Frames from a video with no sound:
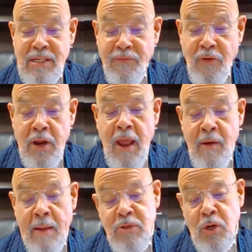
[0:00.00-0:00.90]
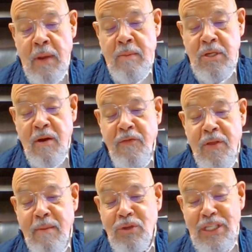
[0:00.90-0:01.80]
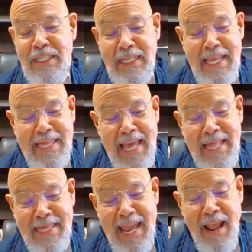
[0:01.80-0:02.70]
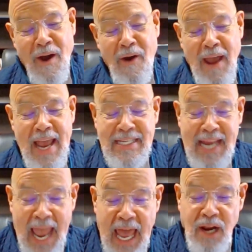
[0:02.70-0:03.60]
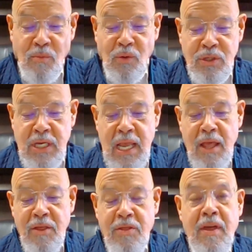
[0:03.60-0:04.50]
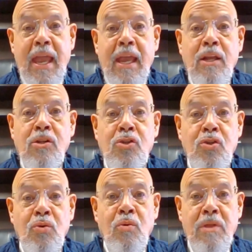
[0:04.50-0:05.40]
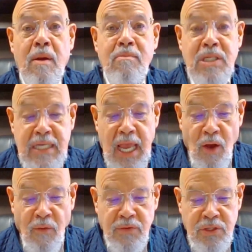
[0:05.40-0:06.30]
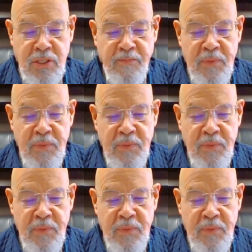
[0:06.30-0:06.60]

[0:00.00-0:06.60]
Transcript: for I'm, I'm sorry for them to see that they are as animals they to themselves.